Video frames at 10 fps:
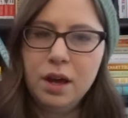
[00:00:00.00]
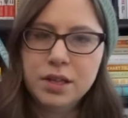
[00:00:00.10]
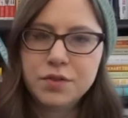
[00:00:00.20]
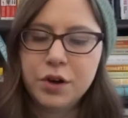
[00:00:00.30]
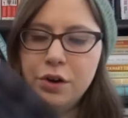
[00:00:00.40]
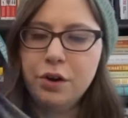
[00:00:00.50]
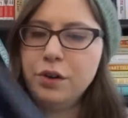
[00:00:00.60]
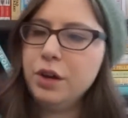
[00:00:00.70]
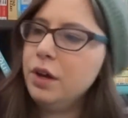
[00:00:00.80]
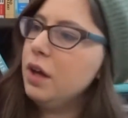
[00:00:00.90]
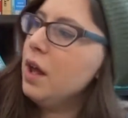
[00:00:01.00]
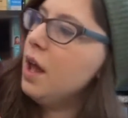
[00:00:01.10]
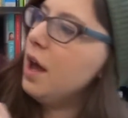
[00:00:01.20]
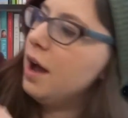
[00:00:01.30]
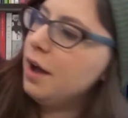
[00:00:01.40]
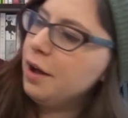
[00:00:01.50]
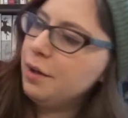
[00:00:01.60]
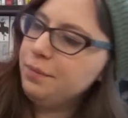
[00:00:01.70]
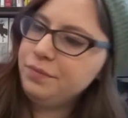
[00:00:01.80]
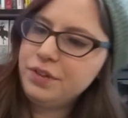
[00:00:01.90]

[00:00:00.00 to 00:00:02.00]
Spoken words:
It's for your own good.